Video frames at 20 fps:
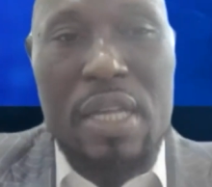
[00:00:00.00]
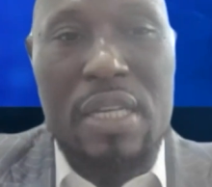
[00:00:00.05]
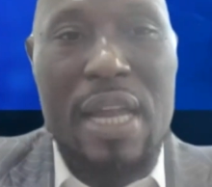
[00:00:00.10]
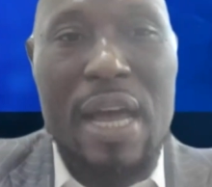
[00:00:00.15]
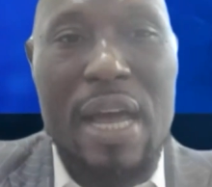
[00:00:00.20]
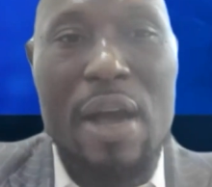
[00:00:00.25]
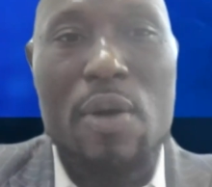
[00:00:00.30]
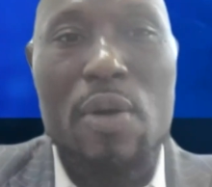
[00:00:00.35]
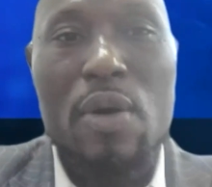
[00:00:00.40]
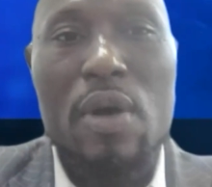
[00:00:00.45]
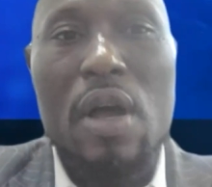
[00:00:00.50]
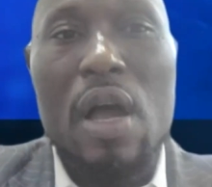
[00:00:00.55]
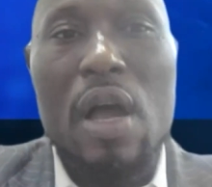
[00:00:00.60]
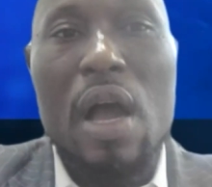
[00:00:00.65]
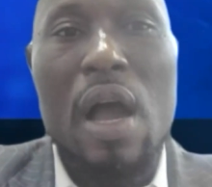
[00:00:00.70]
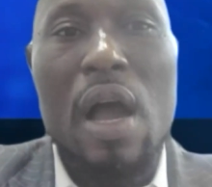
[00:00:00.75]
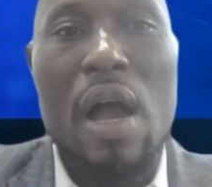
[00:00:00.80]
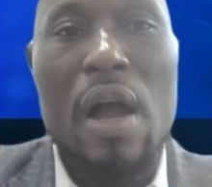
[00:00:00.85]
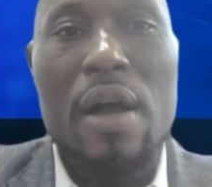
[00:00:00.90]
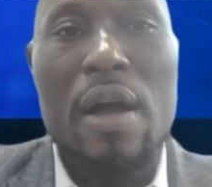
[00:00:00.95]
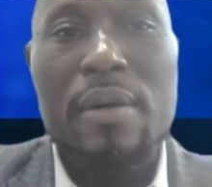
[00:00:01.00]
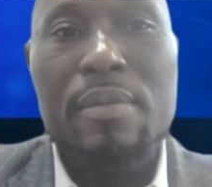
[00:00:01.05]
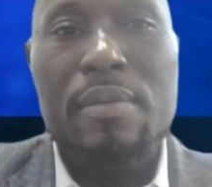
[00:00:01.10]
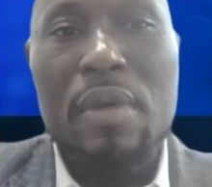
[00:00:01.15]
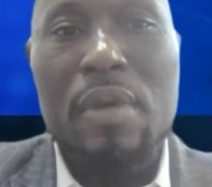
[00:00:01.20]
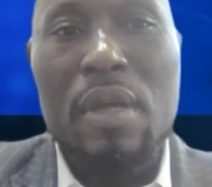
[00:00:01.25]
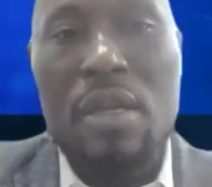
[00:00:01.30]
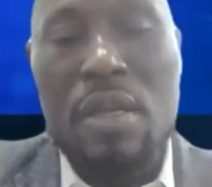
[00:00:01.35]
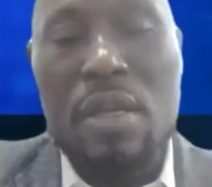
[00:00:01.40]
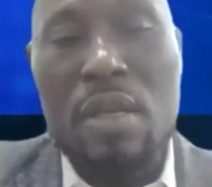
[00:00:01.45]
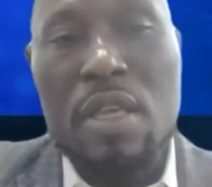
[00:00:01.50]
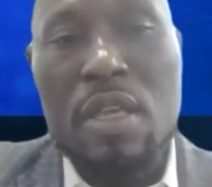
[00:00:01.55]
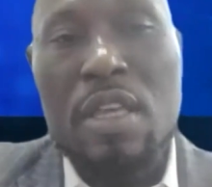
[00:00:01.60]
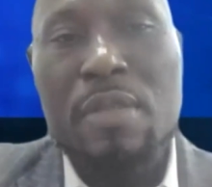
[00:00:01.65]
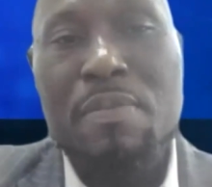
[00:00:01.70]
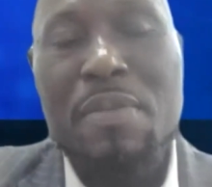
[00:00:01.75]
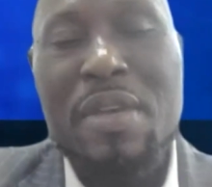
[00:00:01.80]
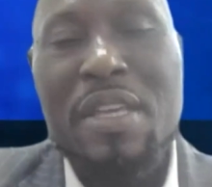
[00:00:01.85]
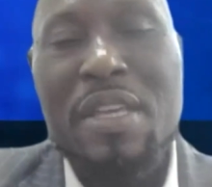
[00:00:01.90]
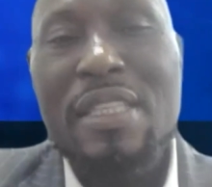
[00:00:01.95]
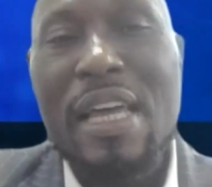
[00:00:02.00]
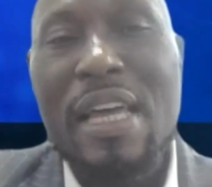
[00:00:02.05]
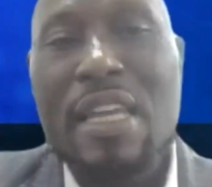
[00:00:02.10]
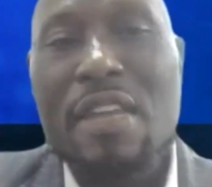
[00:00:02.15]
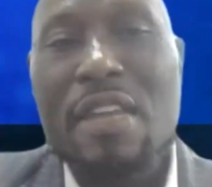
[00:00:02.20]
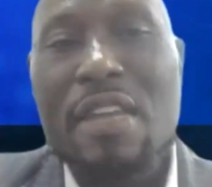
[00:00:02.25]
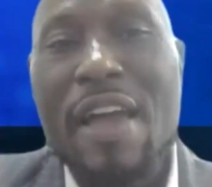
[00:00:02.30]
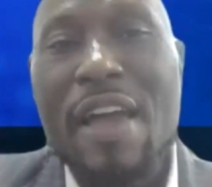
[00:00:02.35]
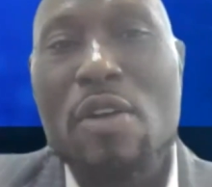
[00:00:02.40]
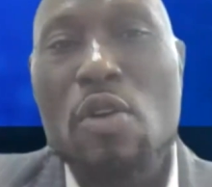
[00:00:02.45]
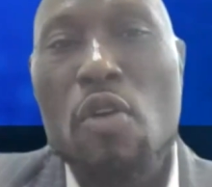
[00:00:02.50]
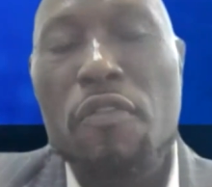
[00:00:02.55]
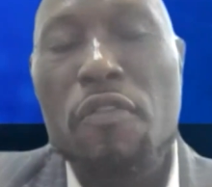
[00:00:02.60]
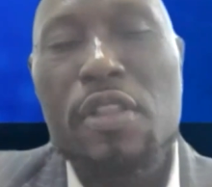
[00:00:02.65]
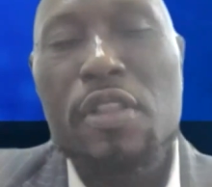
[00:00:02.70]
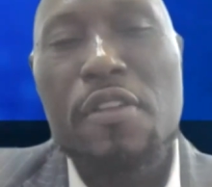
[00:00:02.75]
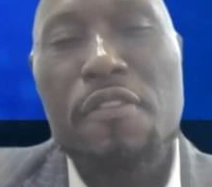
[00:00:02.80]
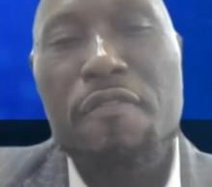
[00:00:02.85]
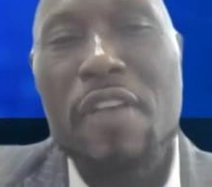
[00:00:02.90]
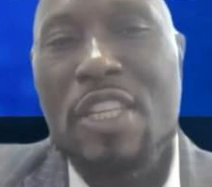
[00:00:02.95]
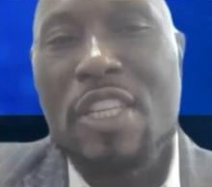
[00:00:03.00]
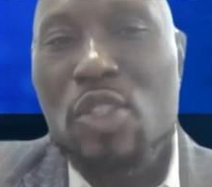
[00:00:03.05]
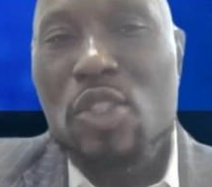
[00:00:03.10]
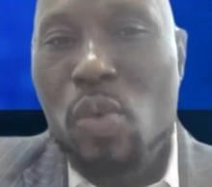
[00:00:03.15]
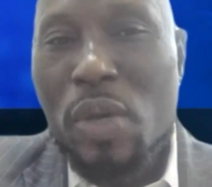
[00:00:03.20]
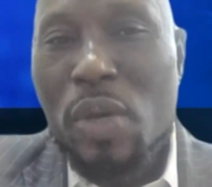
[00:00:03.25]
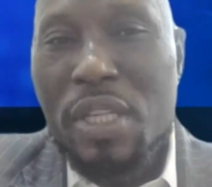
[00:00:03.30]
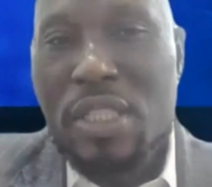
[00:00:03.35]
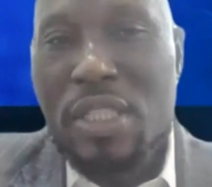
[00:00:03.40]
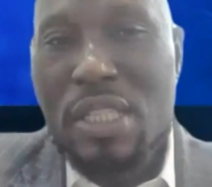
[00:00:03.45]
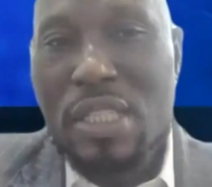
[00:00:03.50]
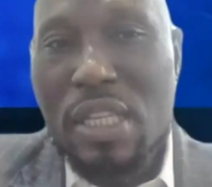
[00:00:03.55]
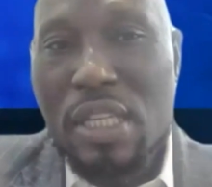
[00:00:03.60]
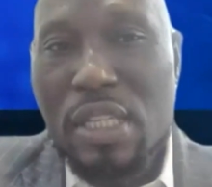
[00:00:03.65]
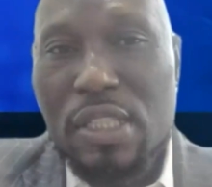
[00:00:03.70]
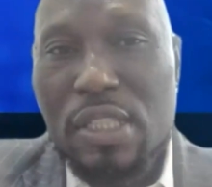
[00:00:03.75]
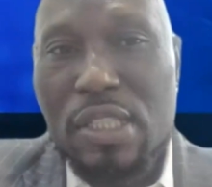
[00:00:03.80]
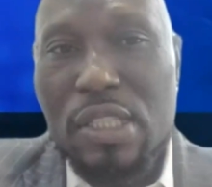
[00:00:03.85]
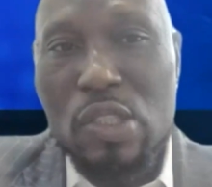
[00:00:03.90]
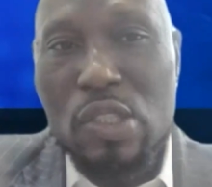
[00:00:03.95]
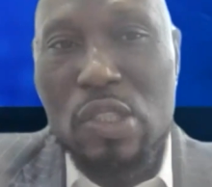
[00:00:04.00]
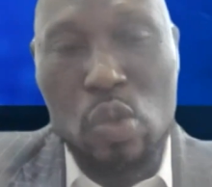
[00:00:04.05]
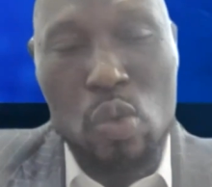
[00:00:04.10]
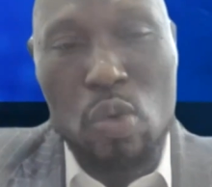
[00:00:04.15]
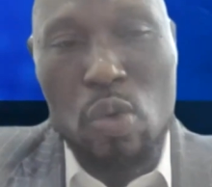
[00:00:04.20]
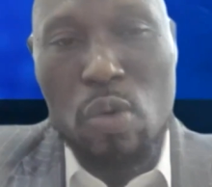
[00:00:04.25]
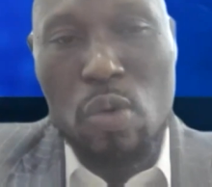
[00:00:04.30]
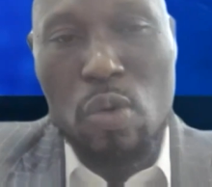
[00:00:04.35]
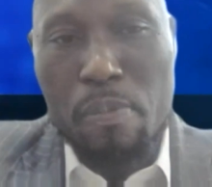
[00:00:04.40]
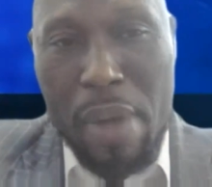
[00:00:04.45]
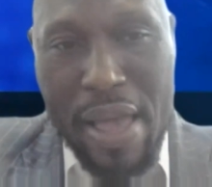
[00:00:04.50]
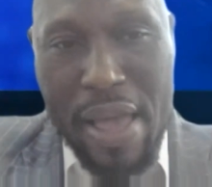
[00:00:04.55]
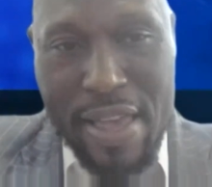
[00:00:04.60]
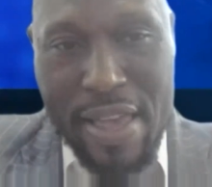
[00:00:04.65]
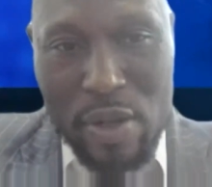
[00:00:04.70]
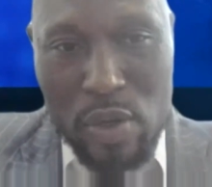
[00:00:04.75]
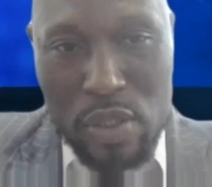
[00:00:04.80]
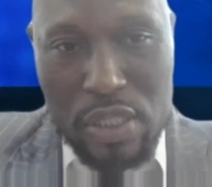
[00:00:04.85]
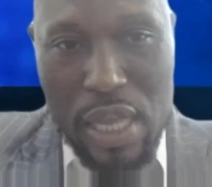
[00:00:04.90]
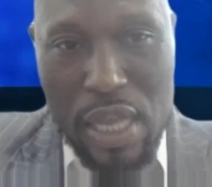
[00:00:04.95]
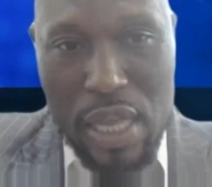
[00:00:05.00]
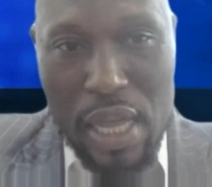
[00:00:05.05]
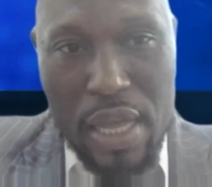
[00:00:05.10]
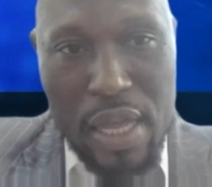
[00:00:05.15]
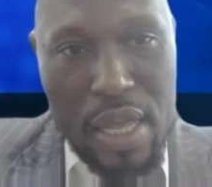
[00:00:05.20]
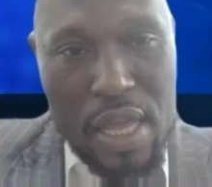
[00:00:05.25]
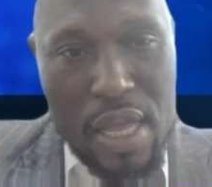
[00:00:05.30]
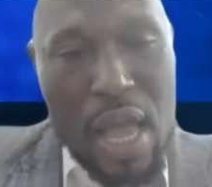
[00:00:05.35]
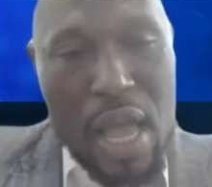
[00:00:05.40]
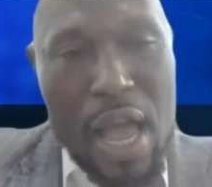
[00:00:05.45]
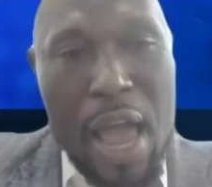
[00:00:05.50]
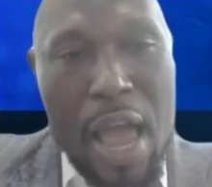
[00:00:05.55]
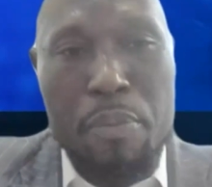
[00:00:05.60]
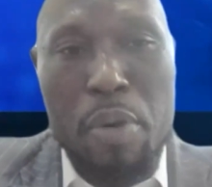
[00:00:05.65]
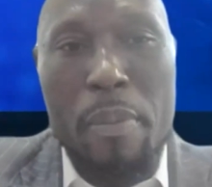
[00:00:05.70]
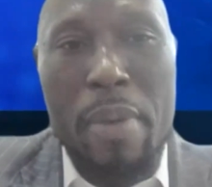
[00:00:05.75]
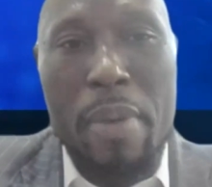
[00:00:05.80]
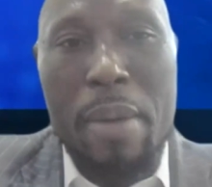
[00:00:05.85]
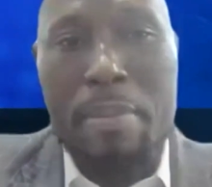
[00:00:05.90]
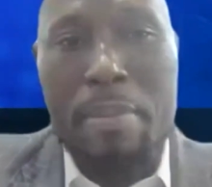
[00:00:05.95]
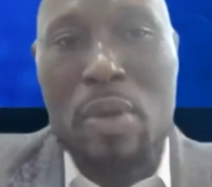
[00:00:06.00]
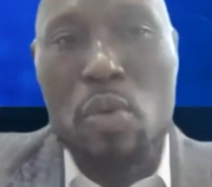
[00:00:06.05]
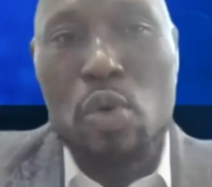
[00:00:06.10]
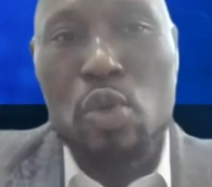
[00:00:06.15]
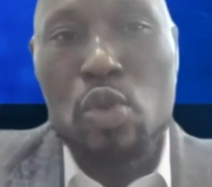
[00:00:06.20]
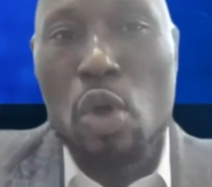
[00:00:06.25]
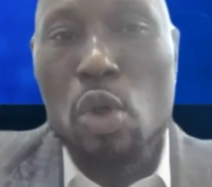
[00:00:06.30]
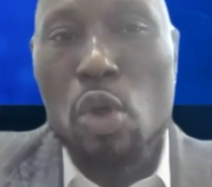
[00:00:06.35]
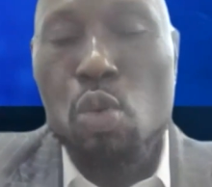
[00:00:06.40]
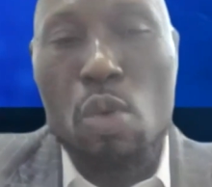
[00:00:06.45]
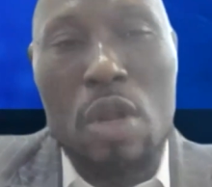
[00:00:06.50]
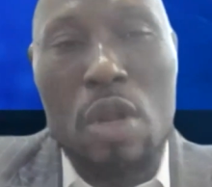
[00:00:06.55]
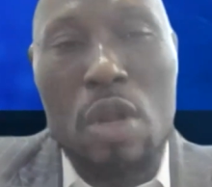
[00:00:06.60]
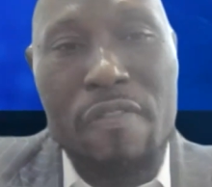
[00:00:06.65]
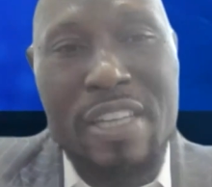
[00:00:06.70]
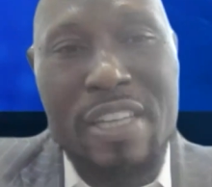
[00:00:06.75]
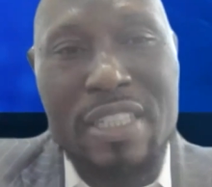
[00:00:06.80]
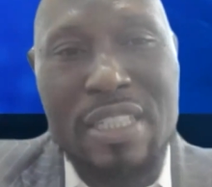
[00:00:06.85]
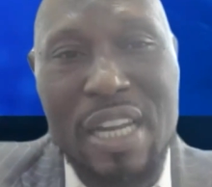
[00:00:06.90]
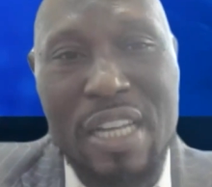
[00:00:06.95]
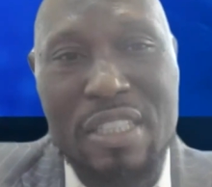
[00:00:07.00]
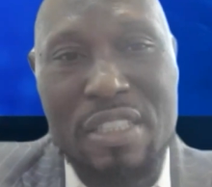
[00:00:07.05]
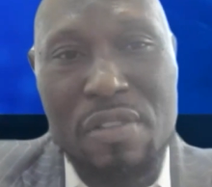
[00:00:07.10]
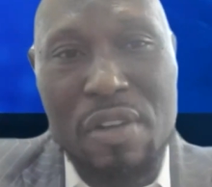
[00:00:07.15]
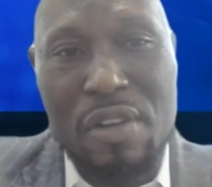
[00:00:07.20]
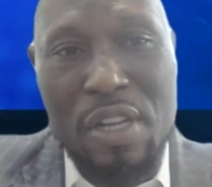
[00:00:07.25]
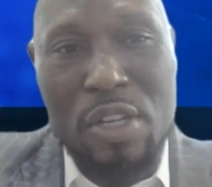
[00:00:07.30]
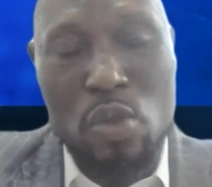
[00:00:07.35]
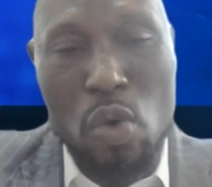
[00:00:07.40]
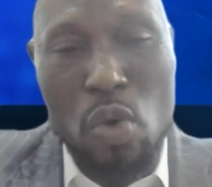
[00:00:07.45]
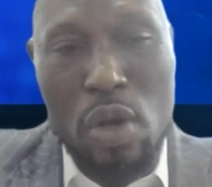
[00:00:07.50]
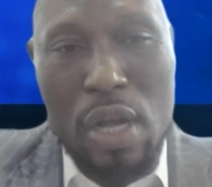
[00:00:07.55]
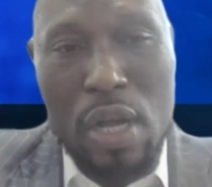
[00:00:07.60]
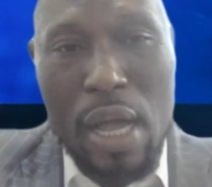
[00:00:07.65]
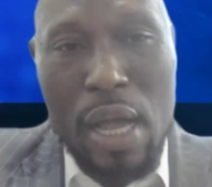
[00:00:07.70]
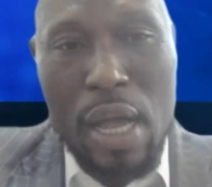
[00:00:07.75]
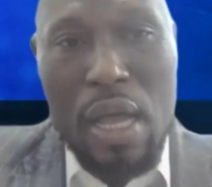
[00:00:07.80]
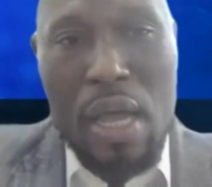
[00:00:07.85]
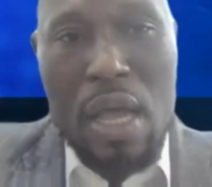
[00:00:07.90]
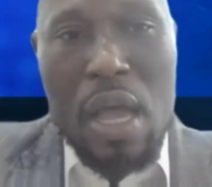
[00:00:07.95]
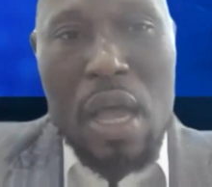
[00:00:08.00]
Now, it means that if I go for the first 20 days to Bayelsa, I probably will not qualify as an itinerant worker.